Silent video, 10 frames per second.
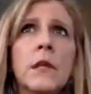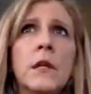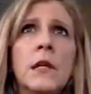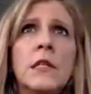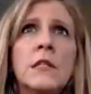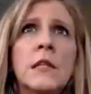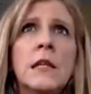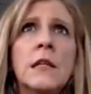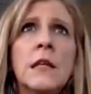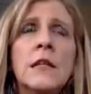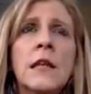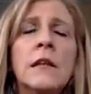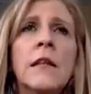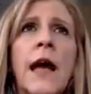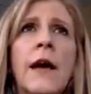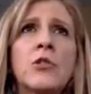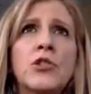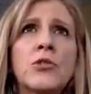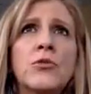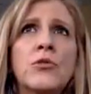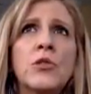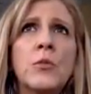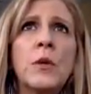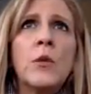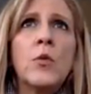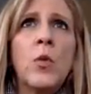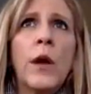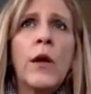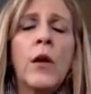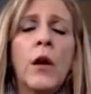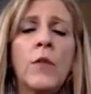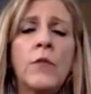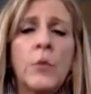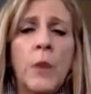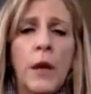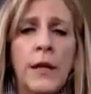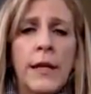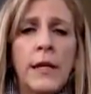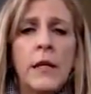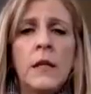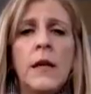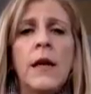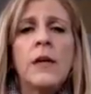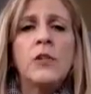it allows you to be aware of your body and your